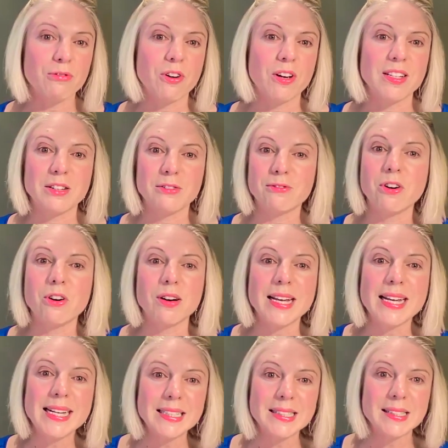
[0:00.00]
to find it far
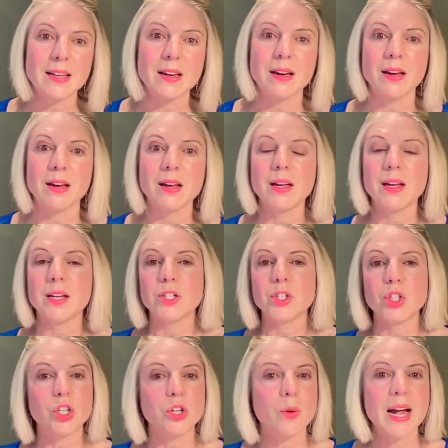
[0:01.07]
easier
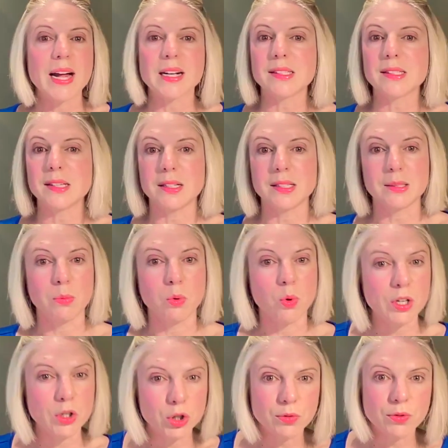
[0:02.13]
to access more
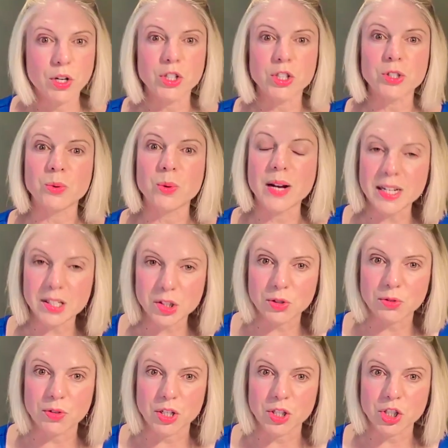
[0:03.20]
introversion or
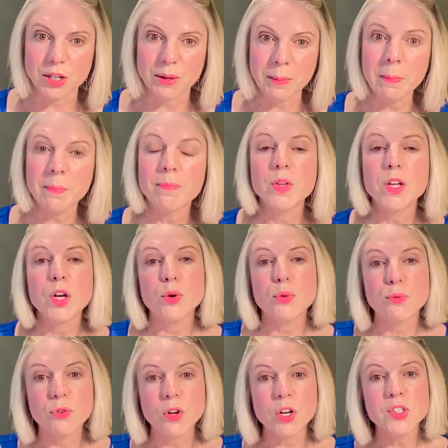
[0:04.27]
extroversion
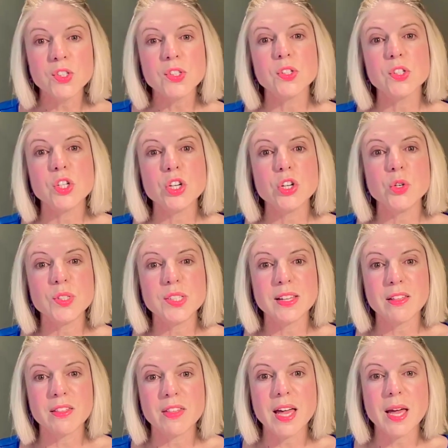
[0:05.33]
versus
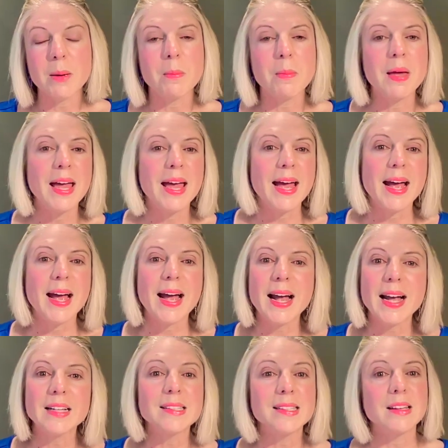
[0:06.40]
using them
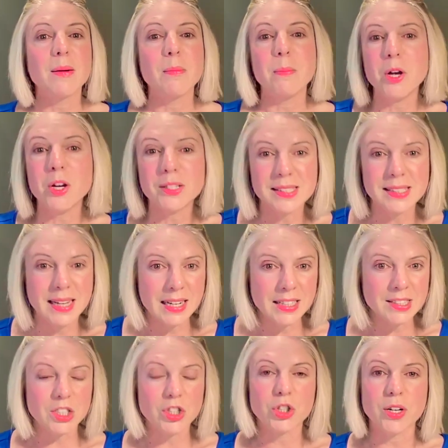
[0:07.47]
as
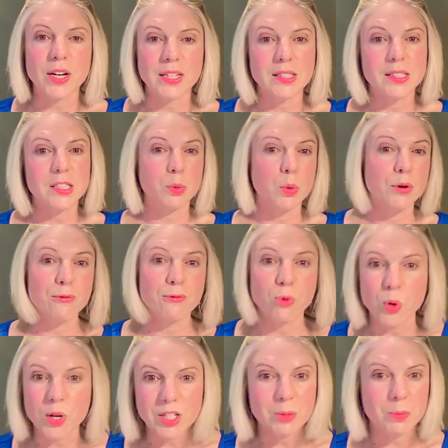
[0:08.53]
personality traits to
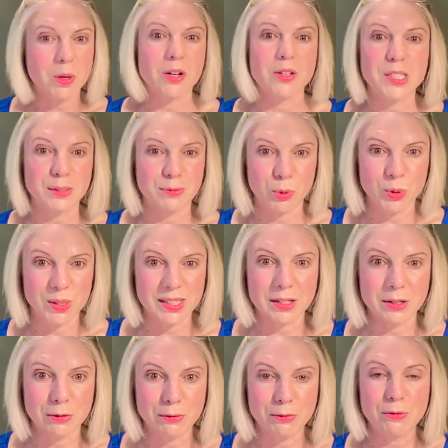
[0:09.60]
avoid parts of
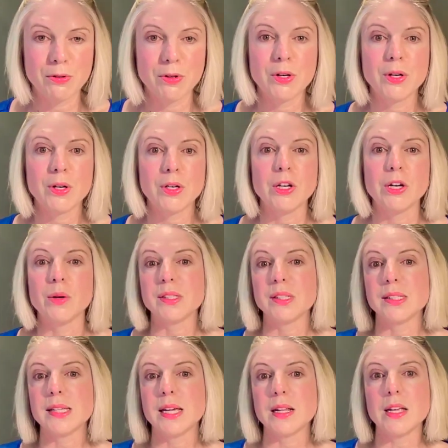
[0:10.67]
yourself. As I
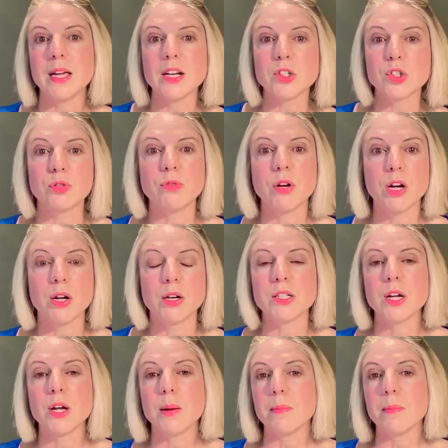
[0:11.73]
say, the extrovert,